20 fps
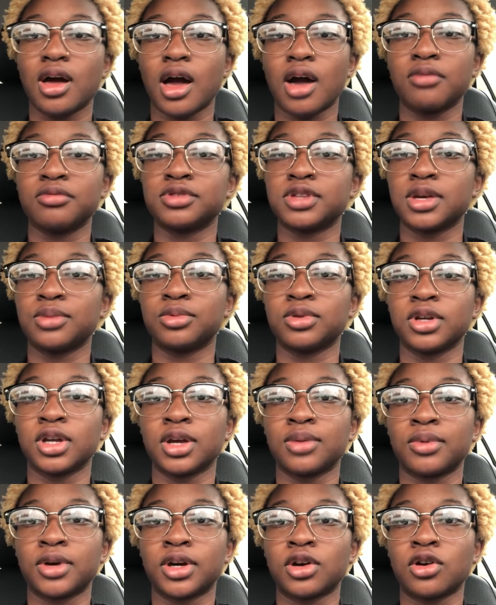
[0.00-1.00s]
I was able to
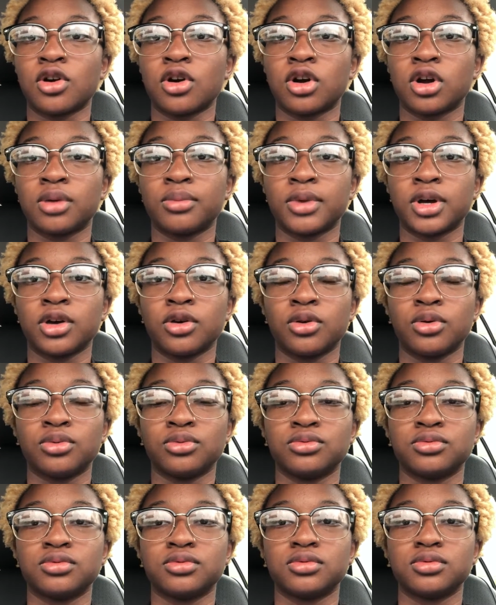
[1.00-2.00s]
get my car on my
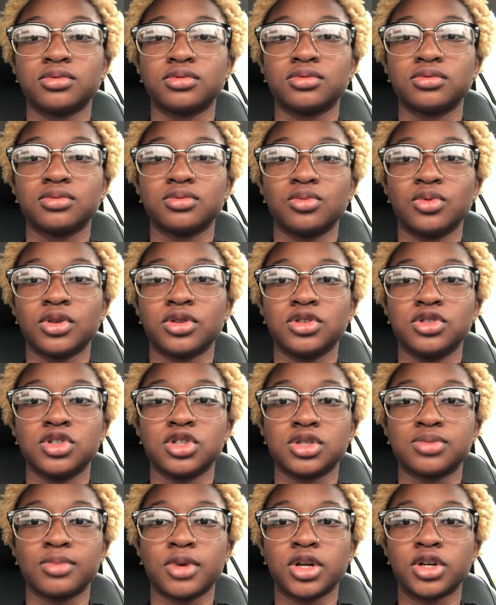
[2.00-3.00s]
own with
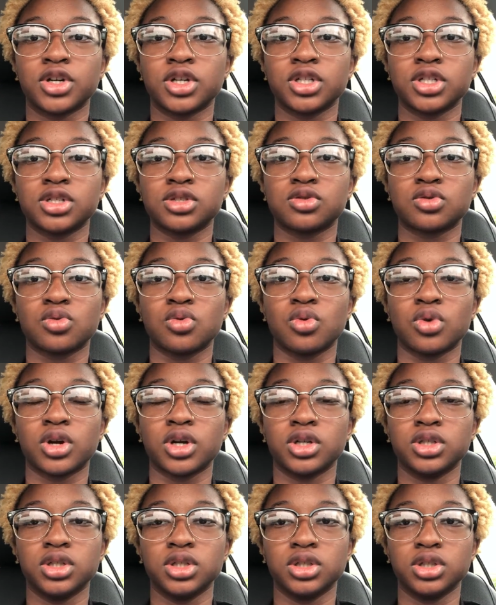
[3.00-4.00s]
just my credit score
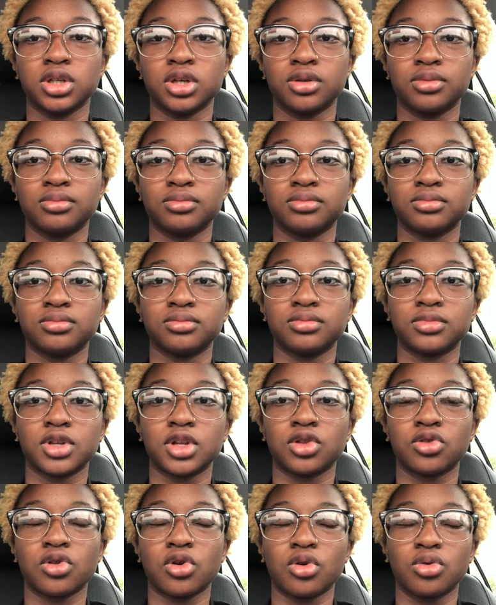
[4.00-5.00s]
and income
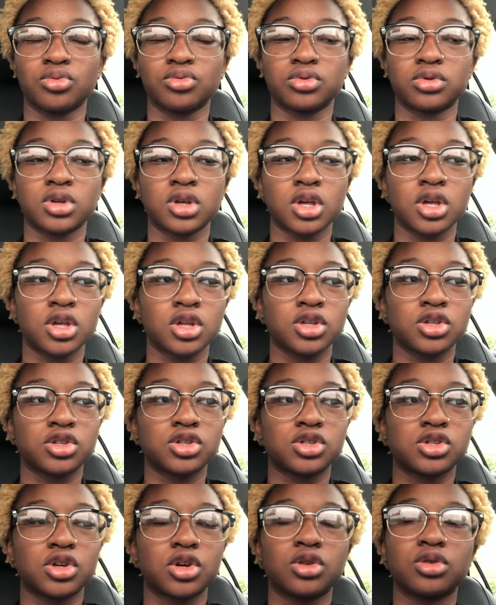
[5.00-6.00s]
alone.
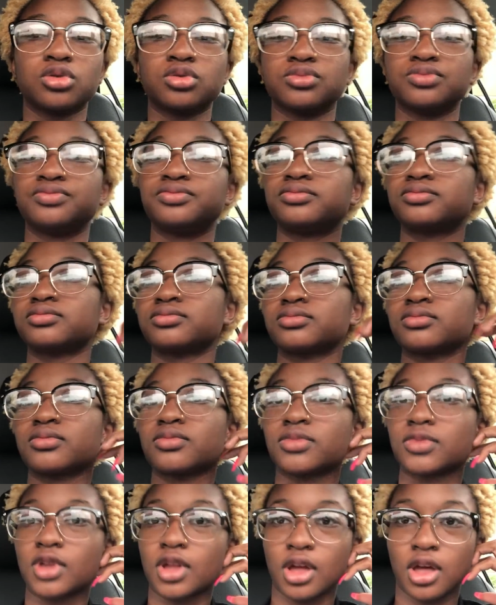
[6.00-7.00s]
So
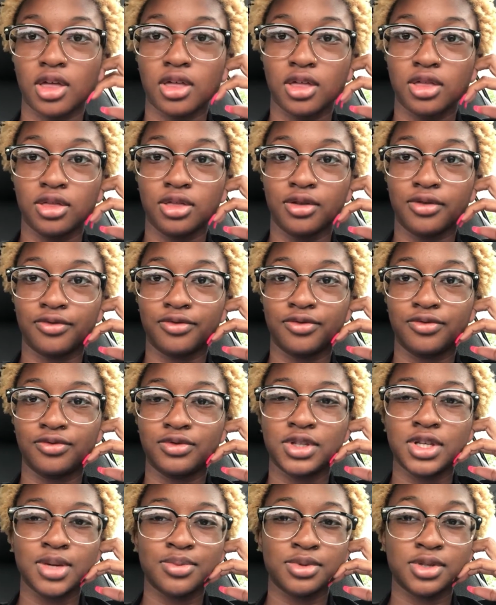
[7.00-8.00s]
the
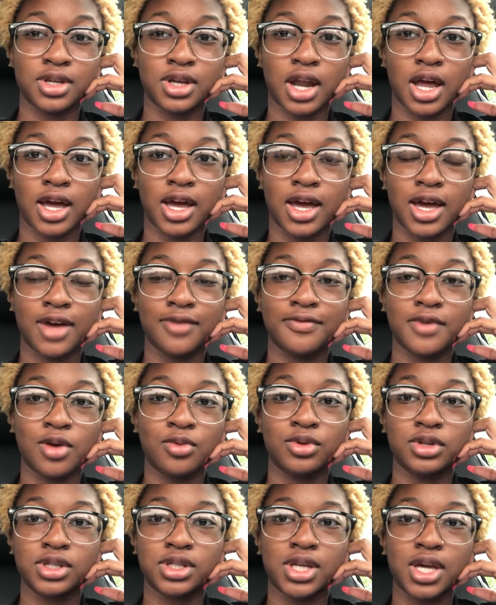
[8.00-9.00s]
tips that I have,
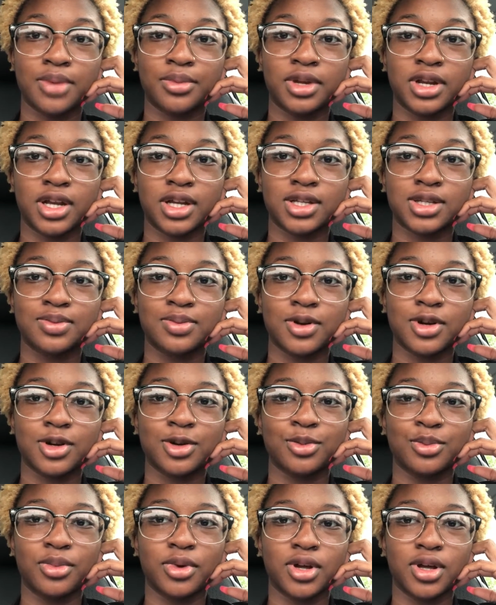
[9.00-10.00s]
I wouldn't say I'm an
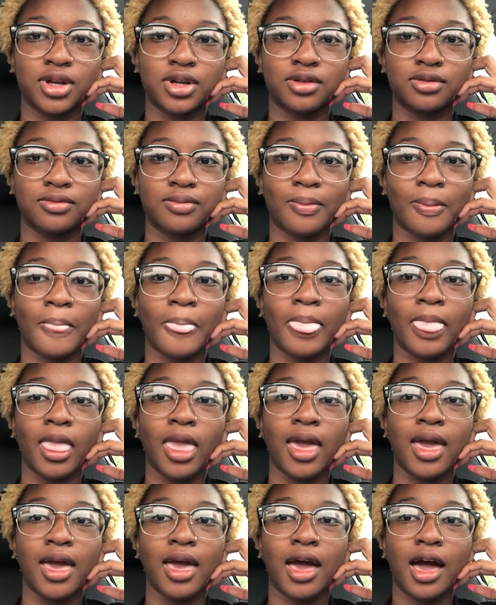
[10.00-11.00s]
expert, but
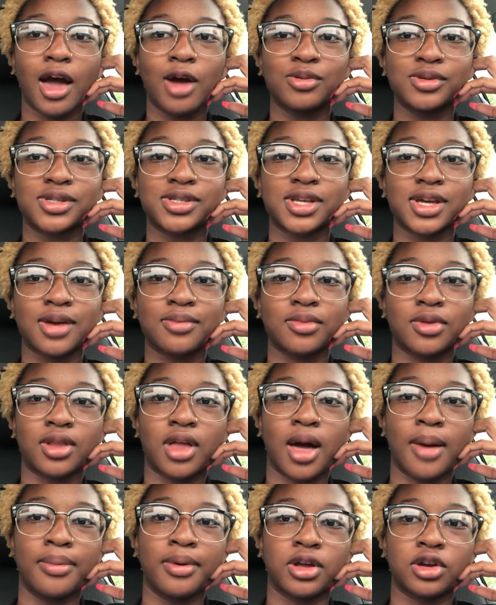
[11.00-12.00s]
I would say I'm a
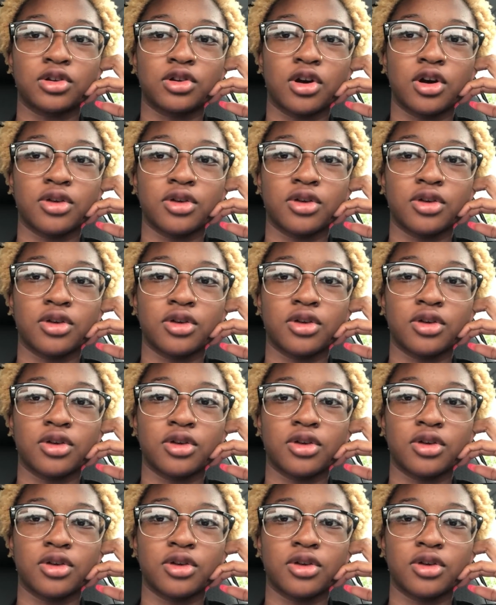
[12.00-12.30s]
lot better